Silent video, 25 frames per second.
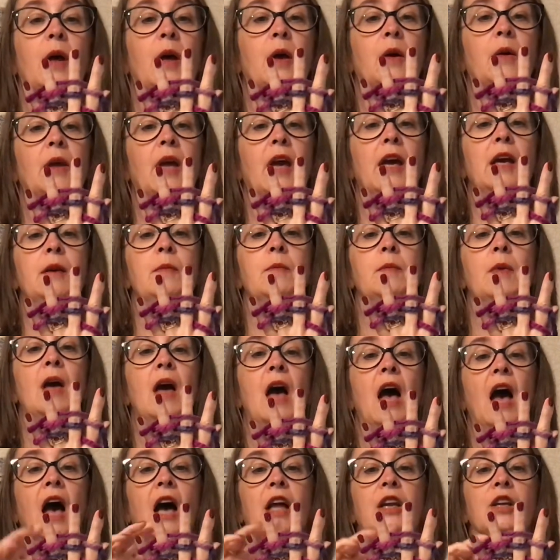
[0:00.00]
Okay?
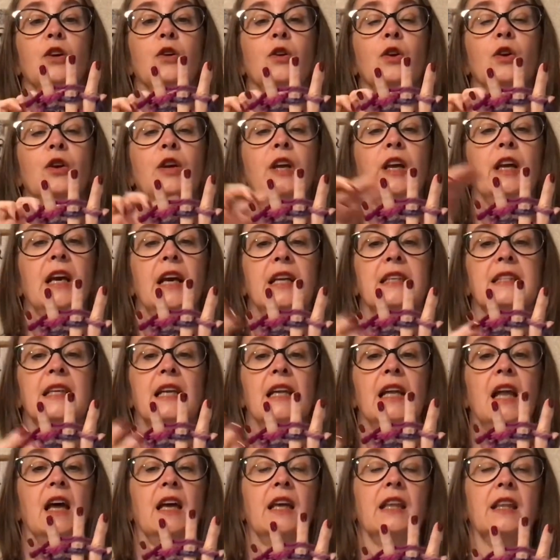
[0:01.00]
And you're looking at it
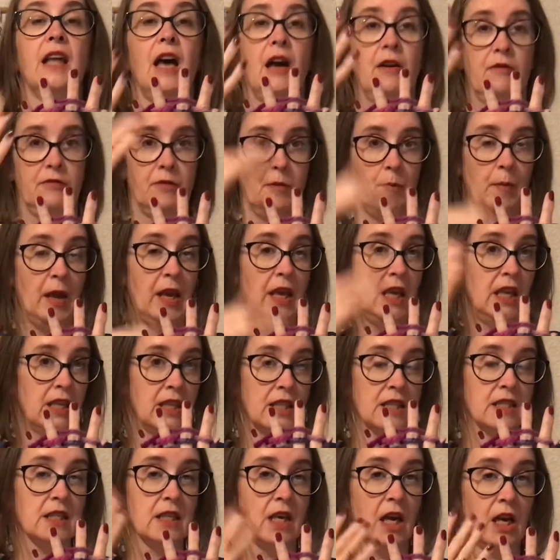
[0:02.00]
like that from either
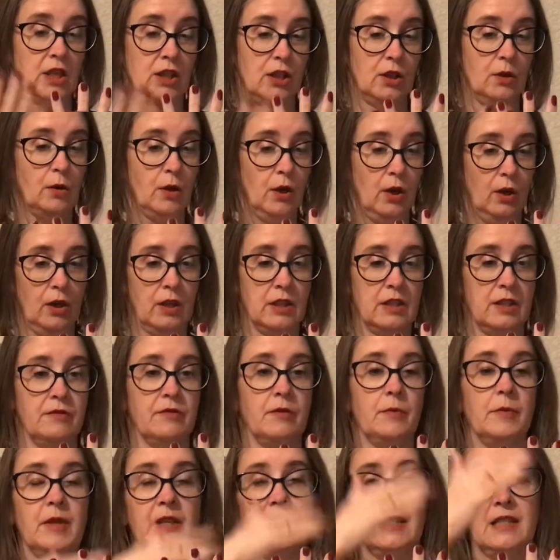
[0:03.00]
side. You can look at it from
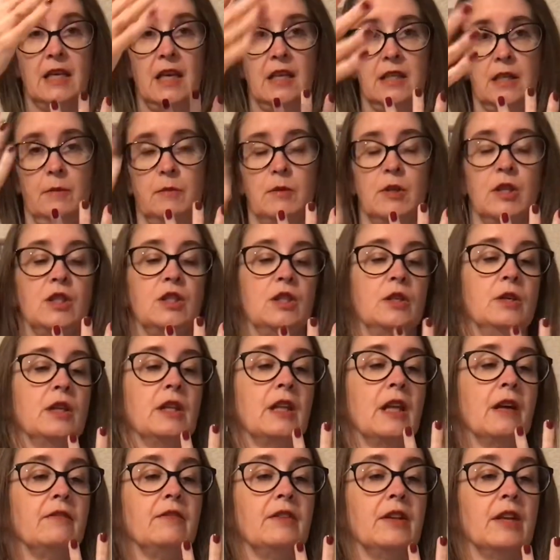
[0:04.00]
this side. I'm just doing
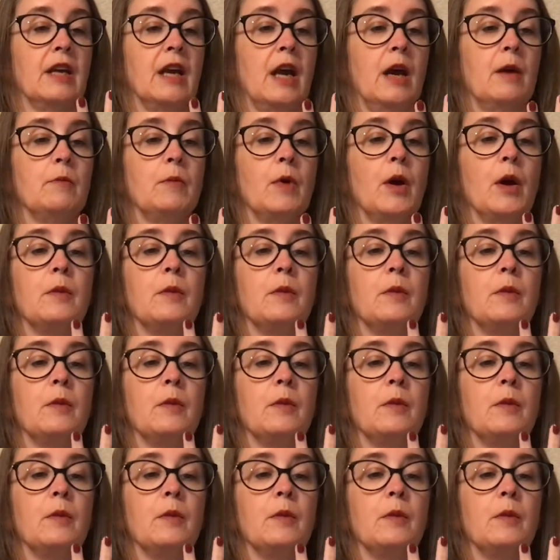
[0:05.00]
that for the camera.